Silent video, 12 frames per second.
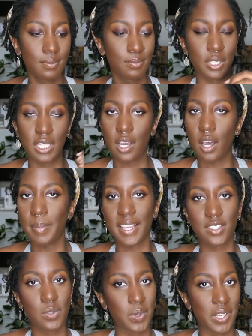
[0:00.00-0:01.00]
bring it all back
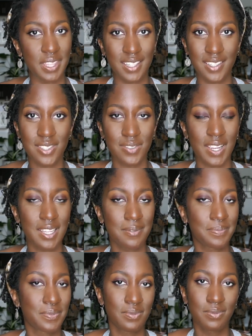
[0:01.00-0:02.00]
to worthiness, right?
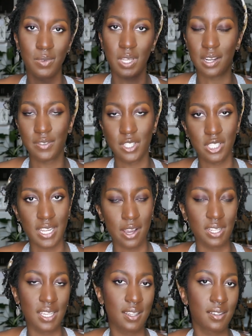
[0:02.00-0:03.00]
Whatever you're
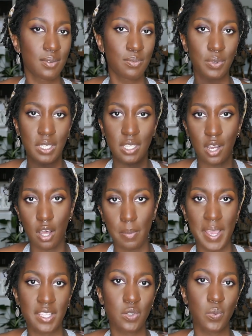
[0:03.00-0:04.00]
doubting, bring it all
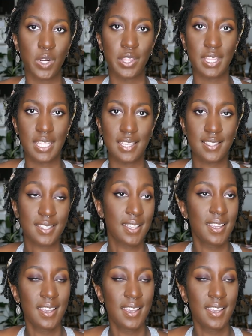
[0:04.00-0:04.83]
back to worthiness.